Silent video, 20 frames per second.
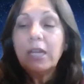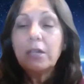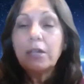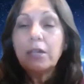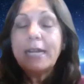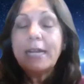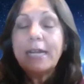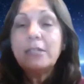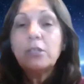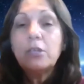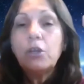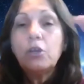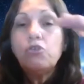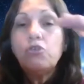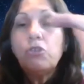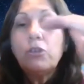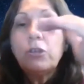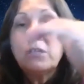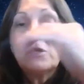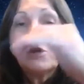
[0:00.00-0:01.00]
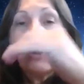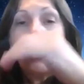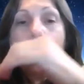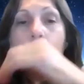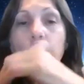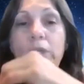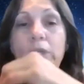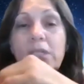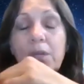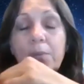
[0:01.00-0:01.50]
The Atlantic Ocean is
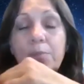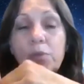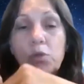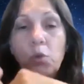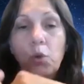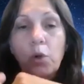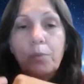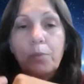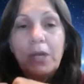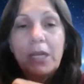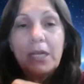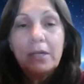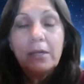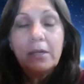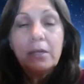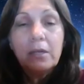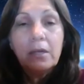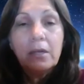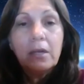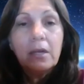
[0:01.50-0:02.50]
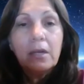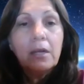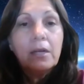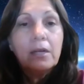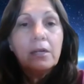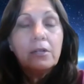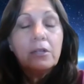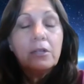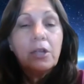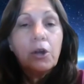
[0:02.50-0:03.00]
always absorbing
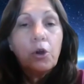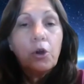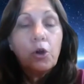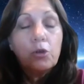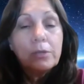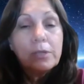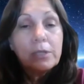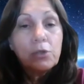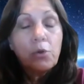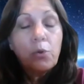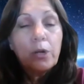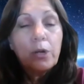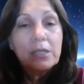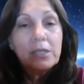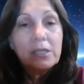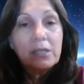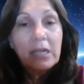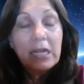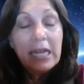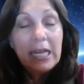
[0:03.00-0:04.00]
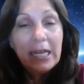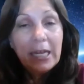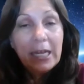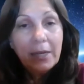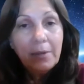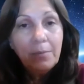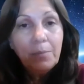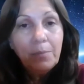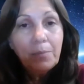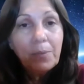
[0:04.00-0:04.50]
the Earth's crust
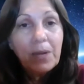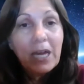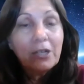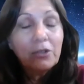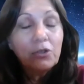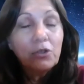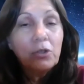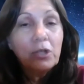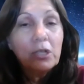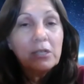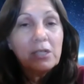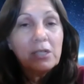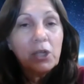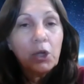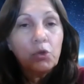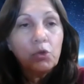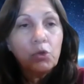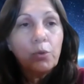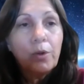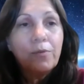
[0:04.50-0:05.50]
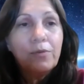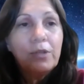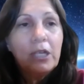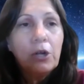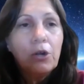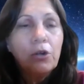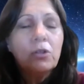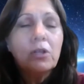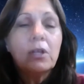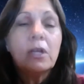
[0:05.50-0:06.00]
in back to the center of
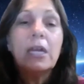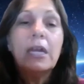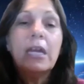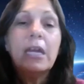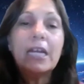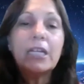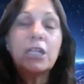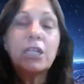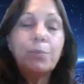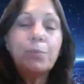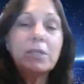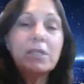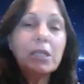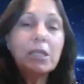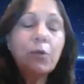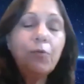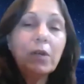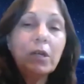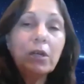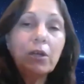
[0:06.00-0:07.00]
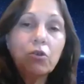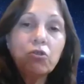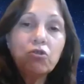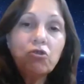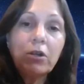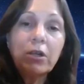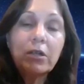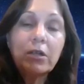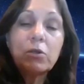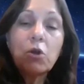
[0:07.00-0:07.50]
the Earth. And the Pacific
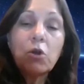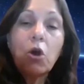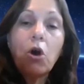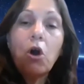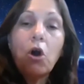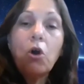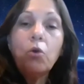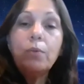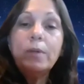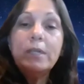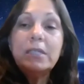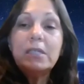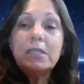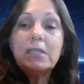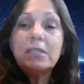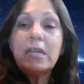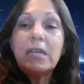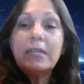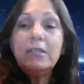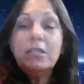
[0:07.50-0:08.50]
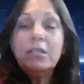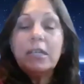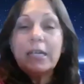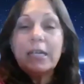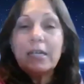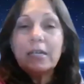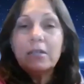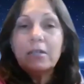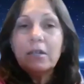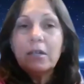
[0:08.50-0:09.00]
Ocean is always
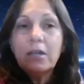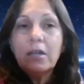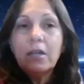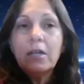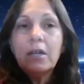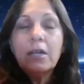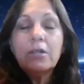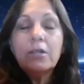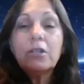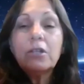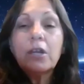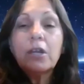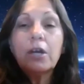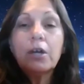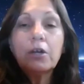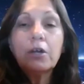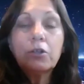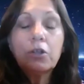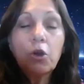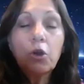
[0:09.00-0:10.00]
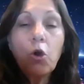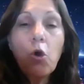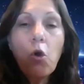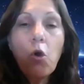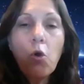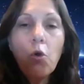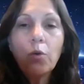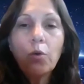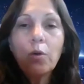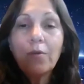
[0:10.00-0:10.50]
sending the, the
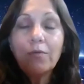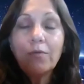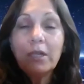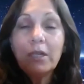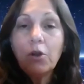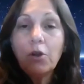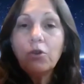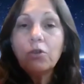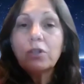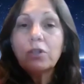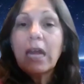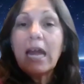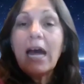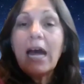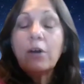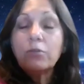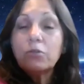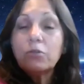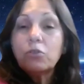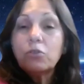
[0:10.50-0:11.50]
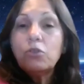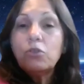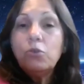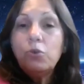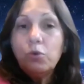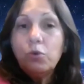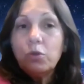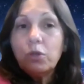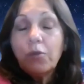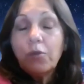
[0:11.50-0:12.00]
core of the Earth out
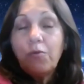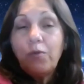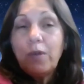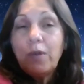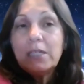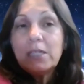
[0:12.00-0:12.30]
to the